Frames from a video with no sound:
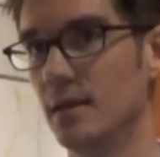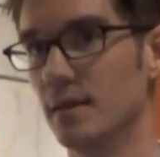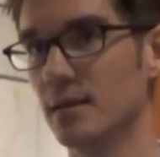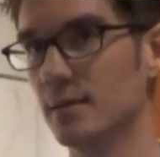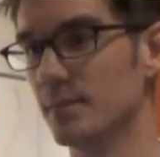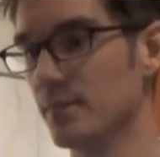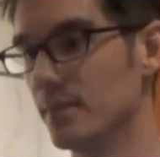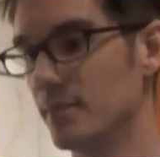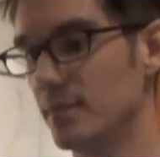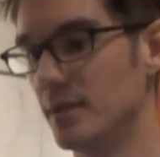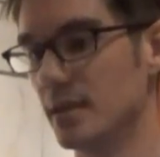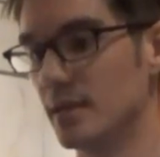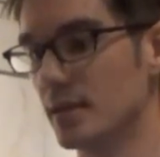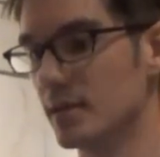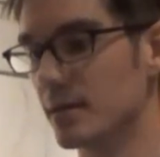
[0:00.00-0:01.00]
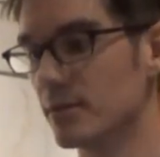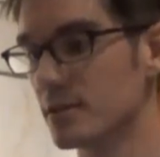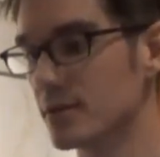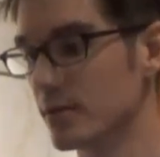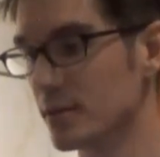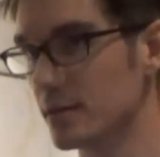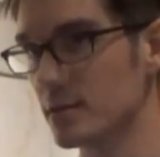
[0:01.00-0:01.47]
and every
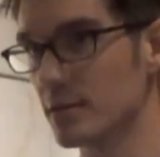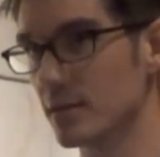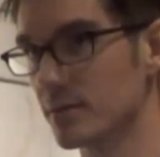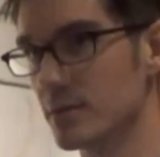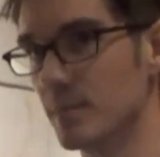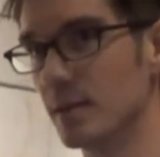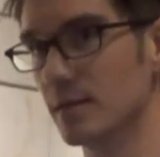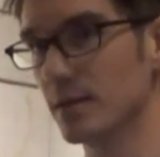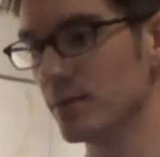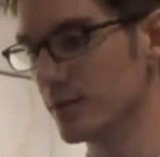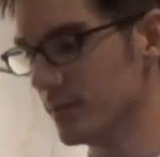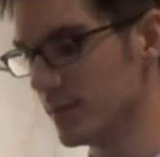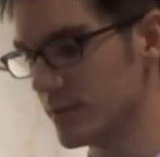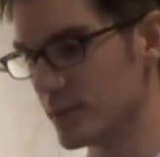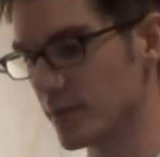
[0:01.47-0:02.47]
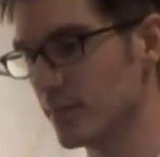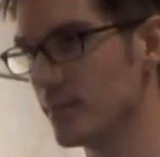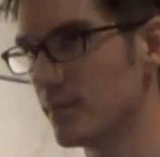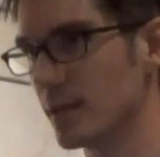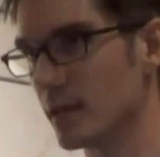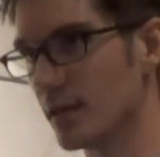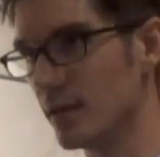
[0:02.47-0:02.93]
story deserves to be told. So
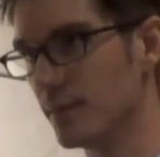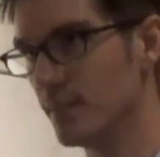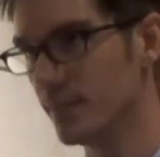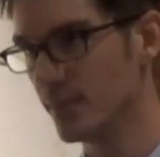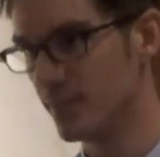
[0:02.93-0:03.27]
thank you.